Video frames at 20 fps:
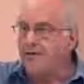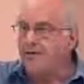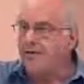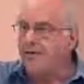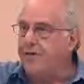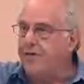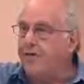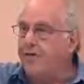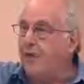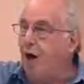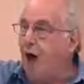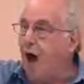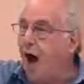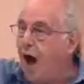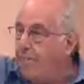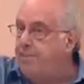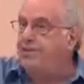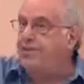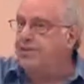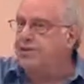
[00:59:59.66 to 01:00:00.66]
for the
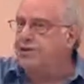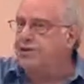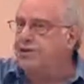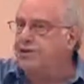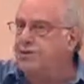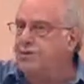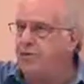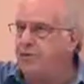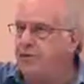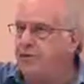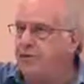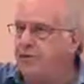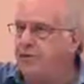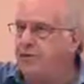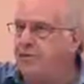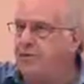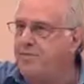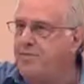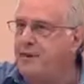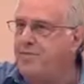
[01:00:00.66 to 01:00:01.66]
obverse of what
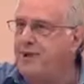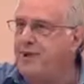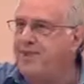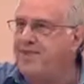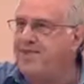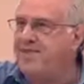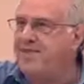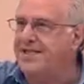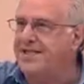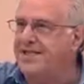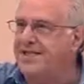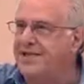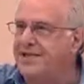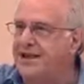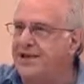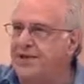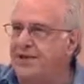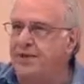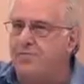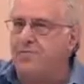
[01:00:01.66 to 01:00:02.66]
the Republicans did.
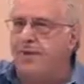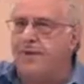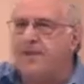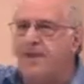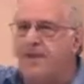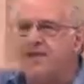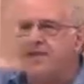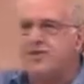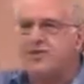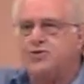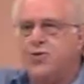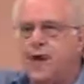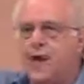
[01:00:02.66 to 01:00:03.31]
The Republicans